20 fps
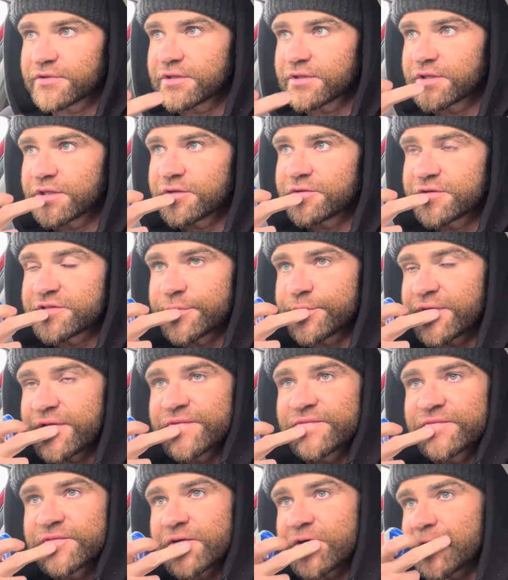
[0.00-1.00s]
There is a bit
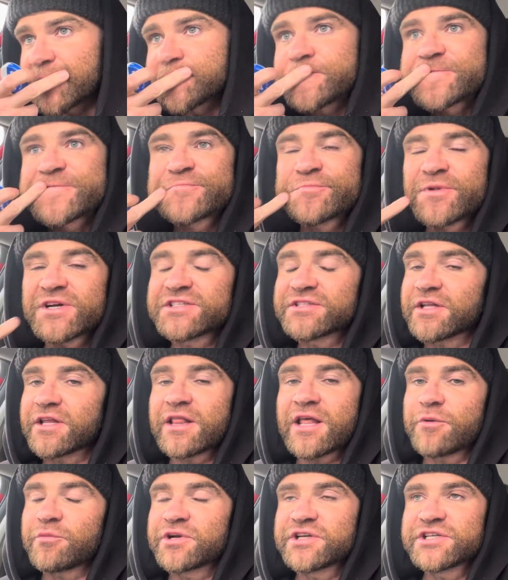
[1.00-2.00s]
involved, especially
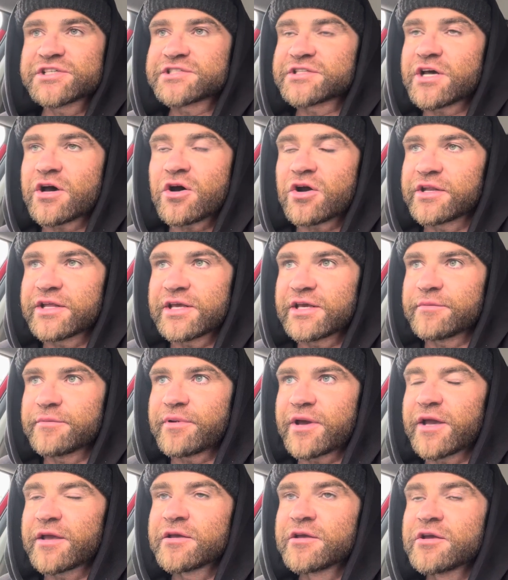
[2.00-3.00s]
like when you start on
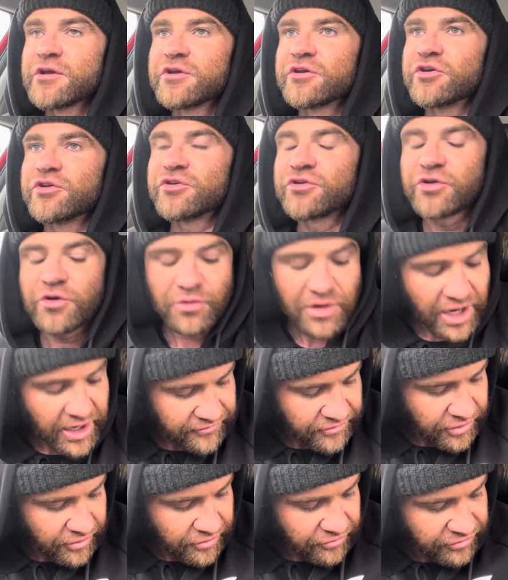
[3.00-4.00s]
eBay. You do
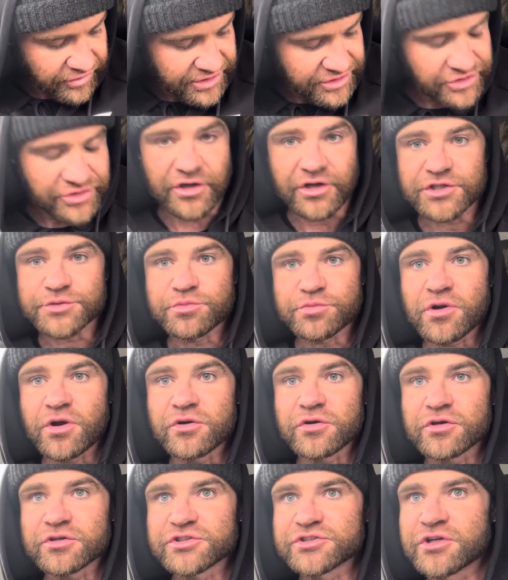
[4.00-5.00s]
have to research
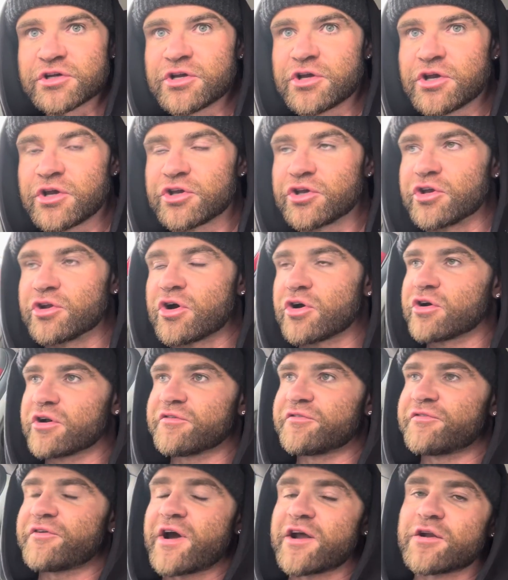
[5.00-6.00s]
products. You're not going
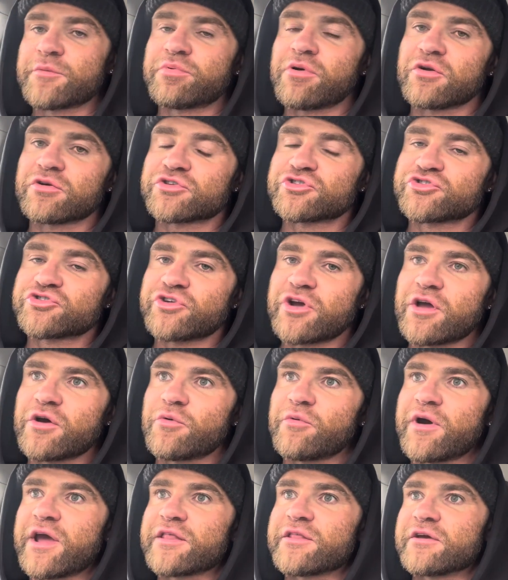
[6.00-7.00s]
to find a product straight
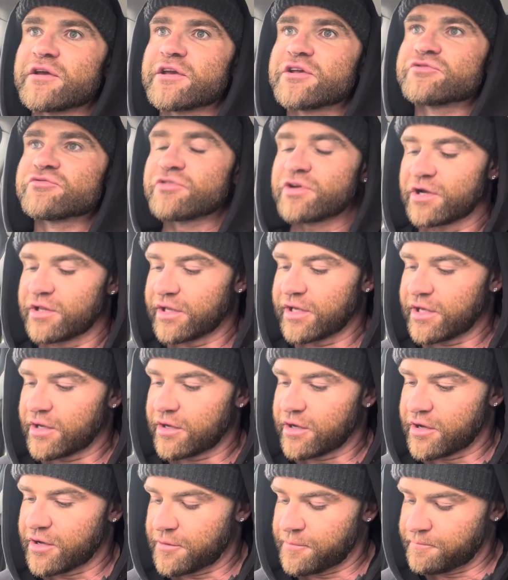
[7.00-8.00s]
away that is really
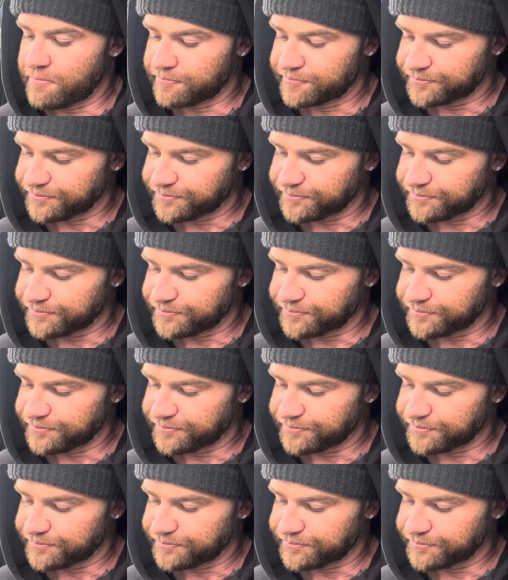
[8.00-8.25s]
that's